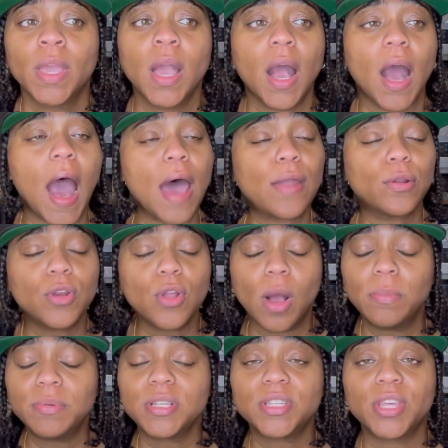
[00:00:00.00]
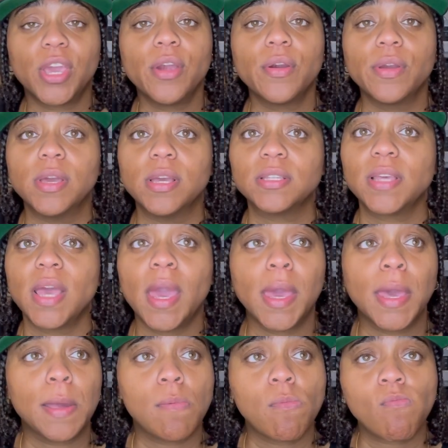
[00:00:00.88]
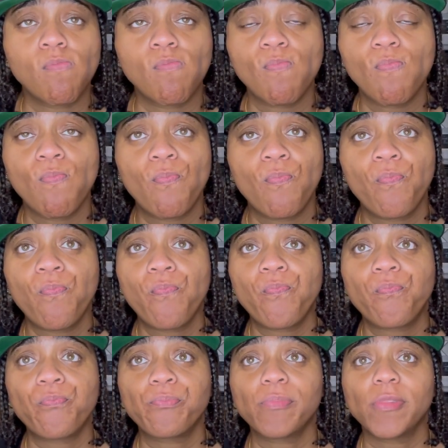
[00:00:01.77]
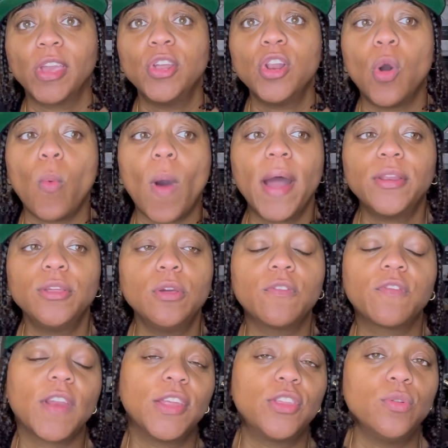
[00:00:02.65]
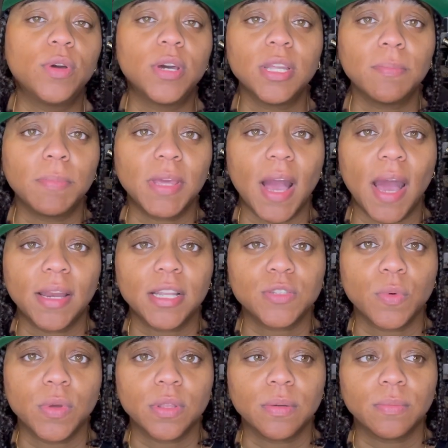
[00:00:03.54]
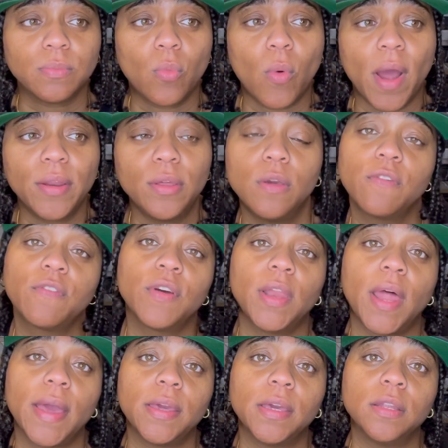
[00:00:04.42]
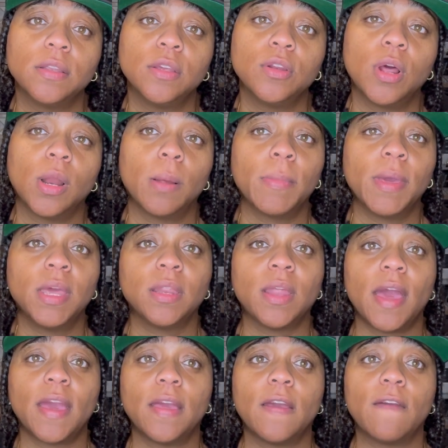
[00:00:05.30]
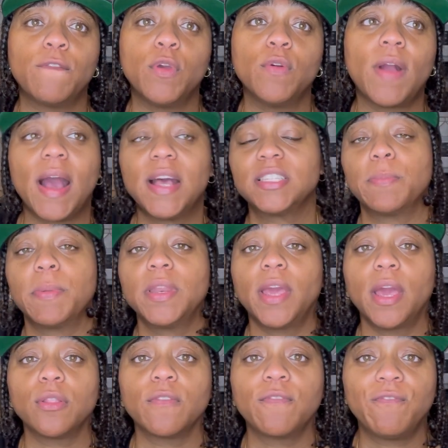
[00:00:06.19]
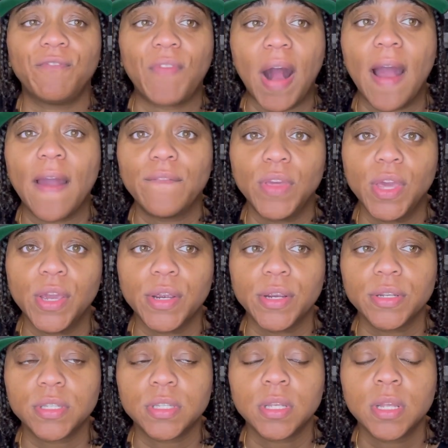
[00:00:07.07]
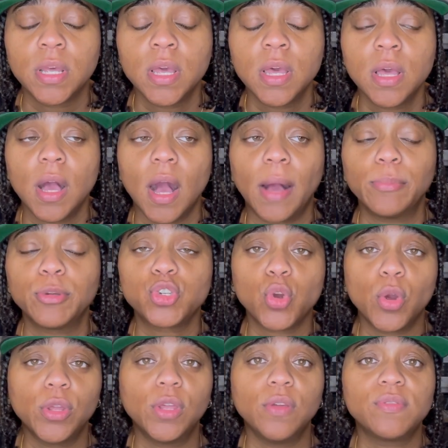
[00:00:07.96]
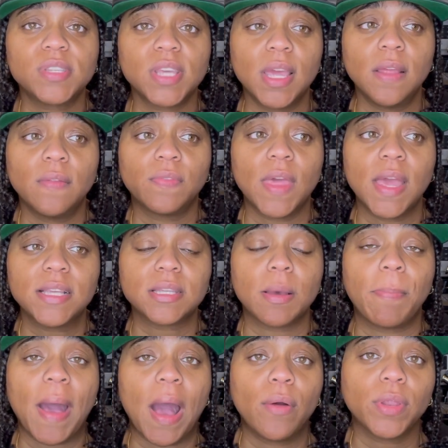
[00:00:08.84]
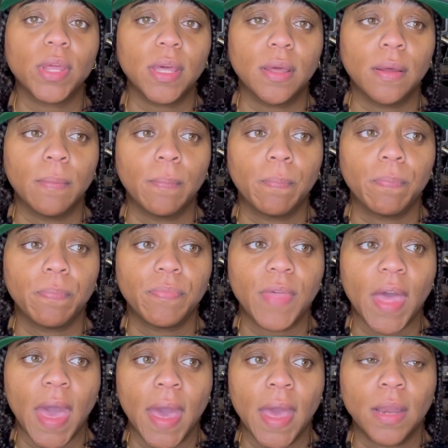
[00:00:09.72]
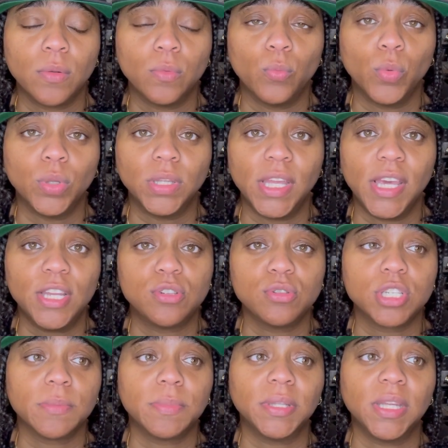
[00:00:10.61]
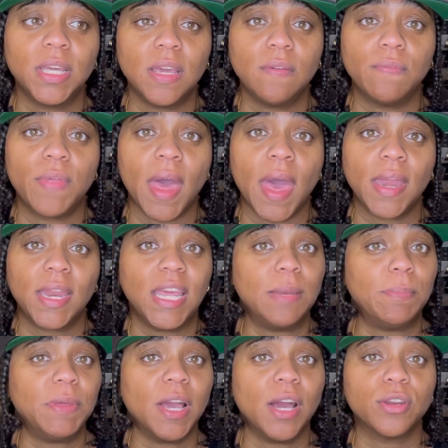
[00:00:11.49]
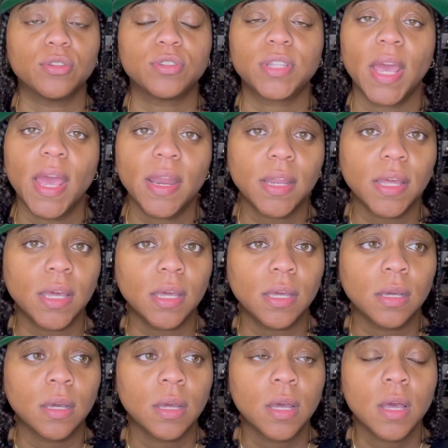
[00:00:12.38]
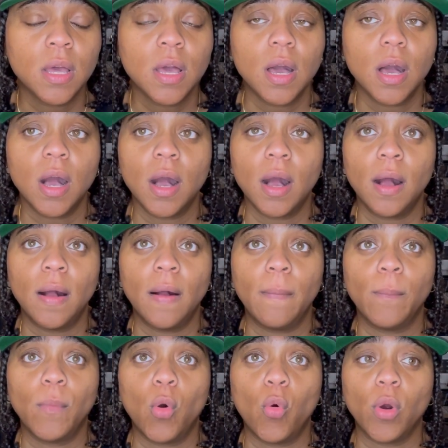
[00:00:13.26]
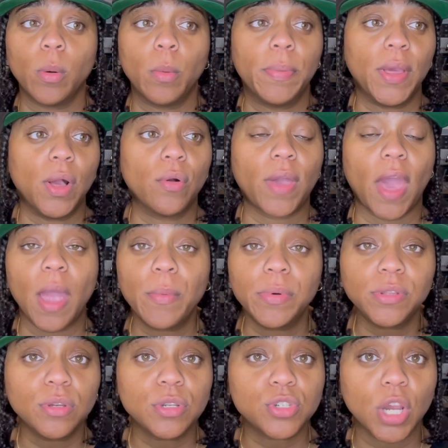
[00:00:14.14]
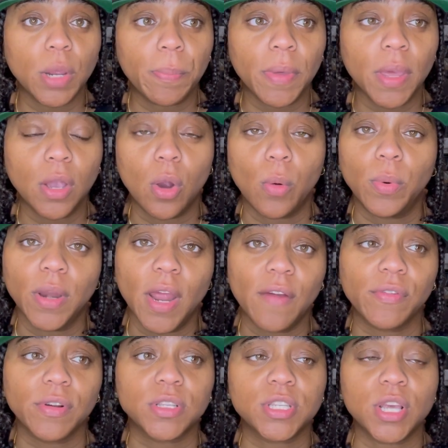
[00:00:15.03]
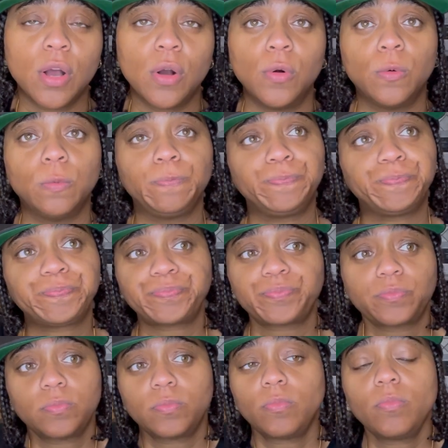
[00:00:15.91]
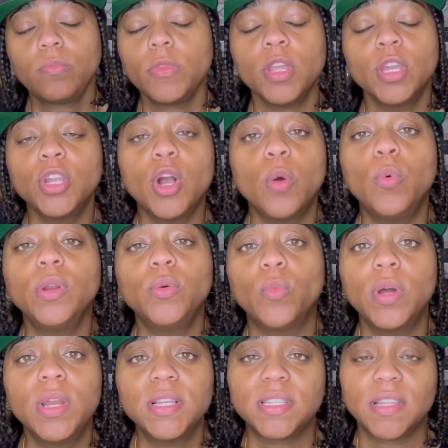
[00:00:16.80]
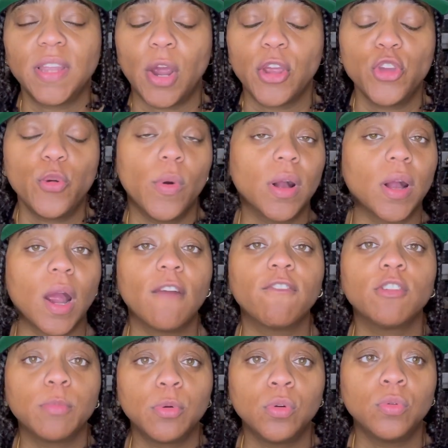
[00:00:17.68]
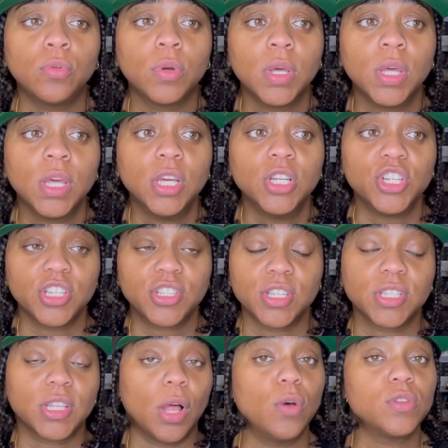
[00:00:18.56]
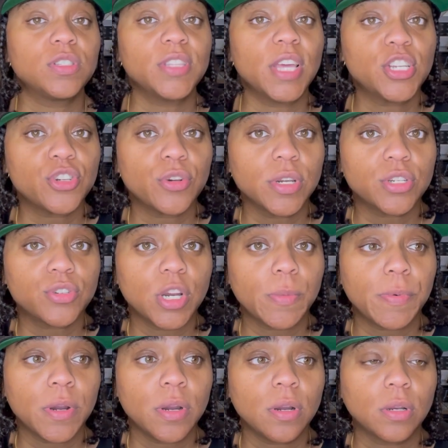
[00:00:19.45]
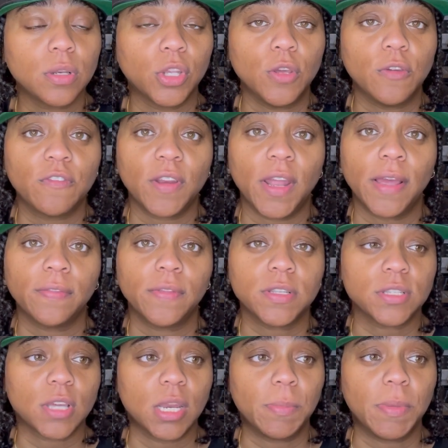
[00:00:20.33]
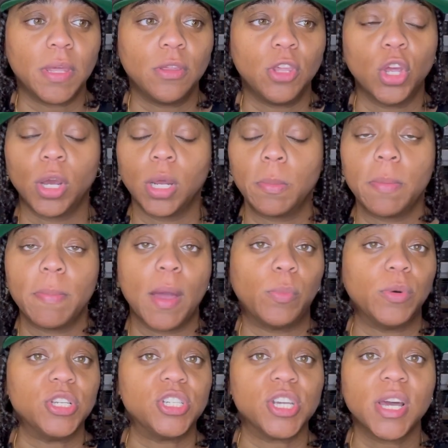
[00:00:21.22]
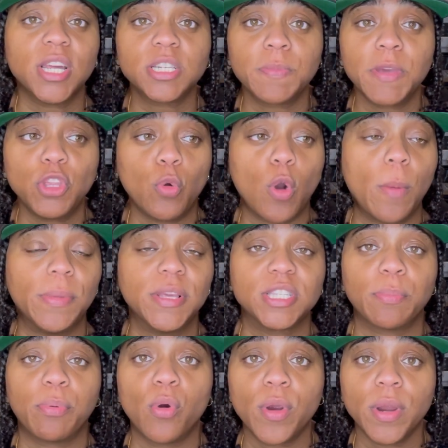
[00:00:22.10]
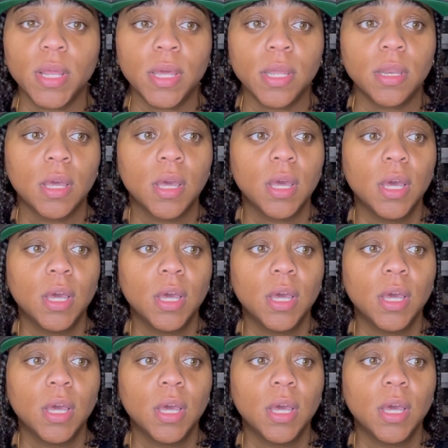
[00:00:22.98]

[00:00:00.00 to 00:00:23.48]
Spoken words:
don't know, I'm just curious. And why do you feel like you couldn't be honest with him? Why do you feel like it? You know what I mean? If you guys have been together 5 years, I'm sure you've seen things about him that would lead you to believe that he'd be understanding, or will be okay with you stripping or whatever. So, what is it? Are you uncomfortable just disclosing that you're a stripper? Do you feel like you're going to be met with judgment? You won't be supported?